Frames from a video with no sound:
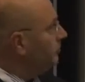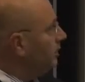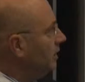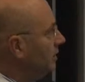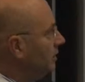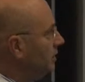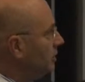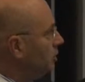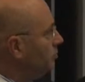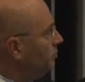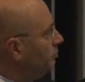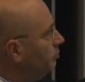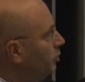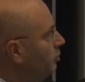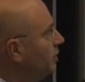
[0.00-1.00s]
And this is
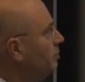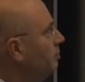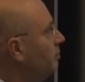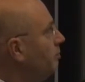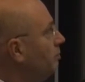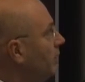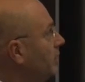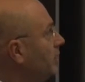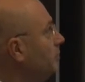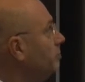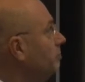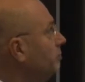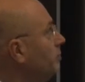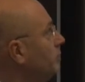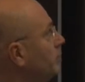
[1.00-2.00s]

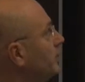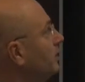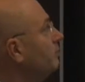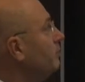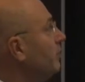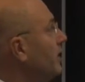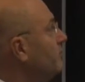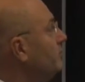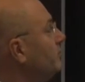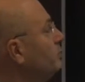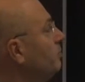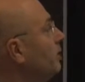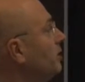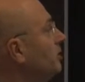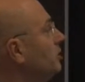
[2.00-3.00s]
public-private
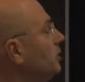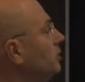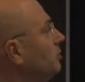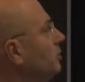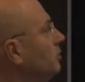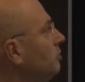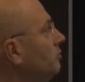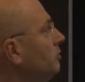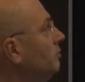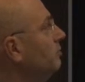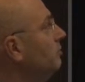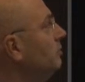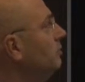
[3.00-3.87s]
partnerships often.